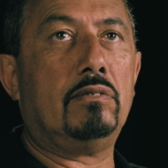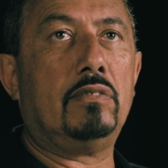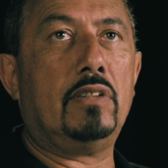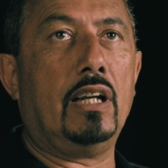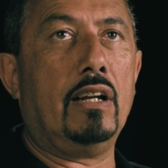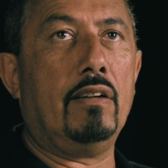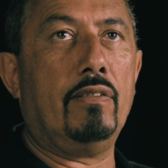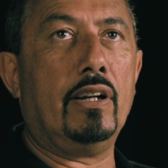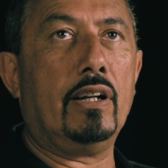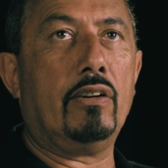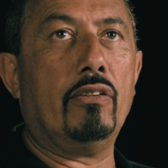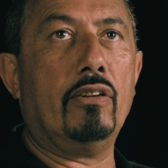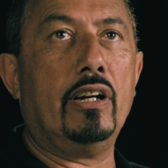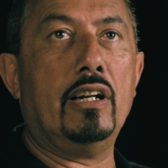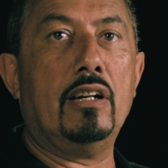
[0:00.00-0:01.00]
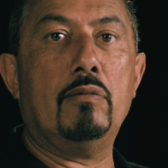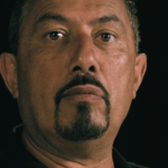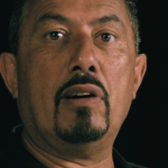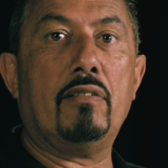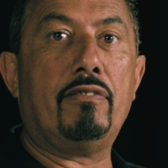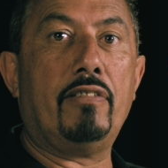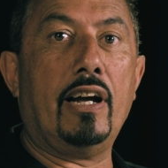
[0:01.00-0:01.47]
TV career,
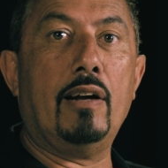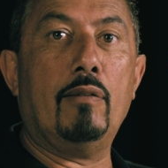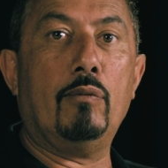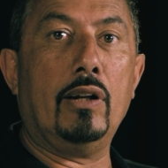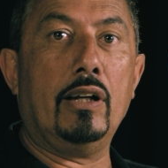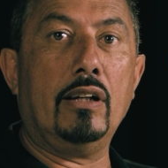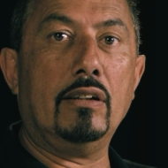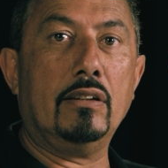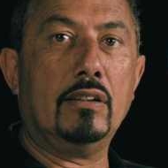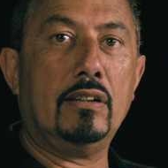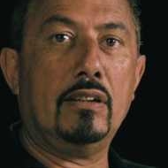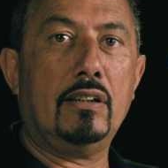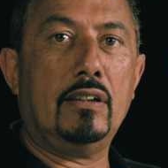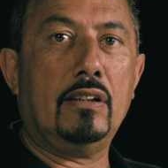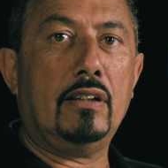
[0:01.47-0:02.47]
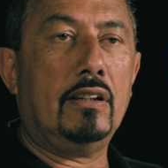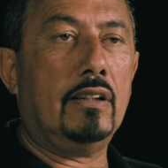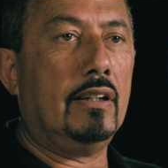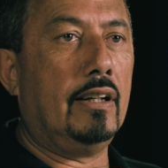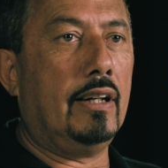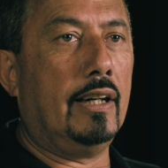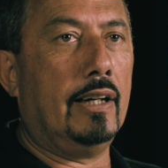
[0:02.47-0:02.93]
my family,
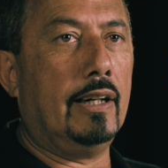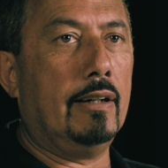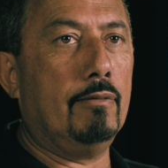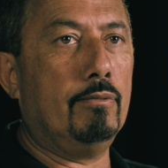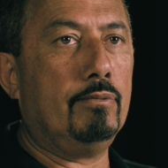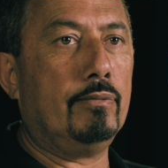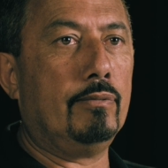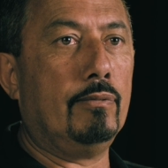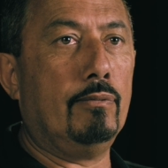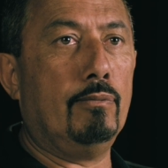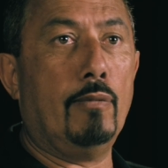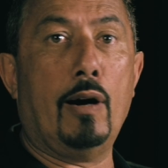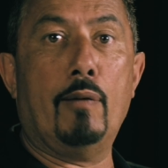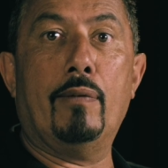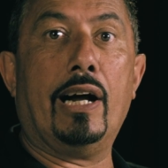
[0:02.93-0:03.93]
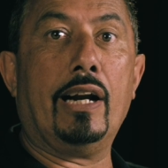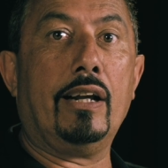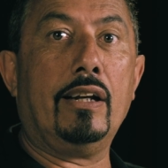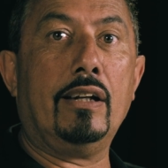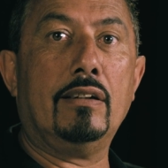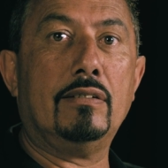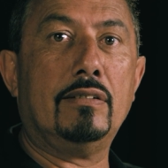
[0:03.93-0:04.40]
my
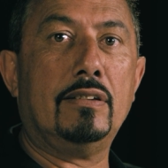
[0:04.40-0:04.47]
money.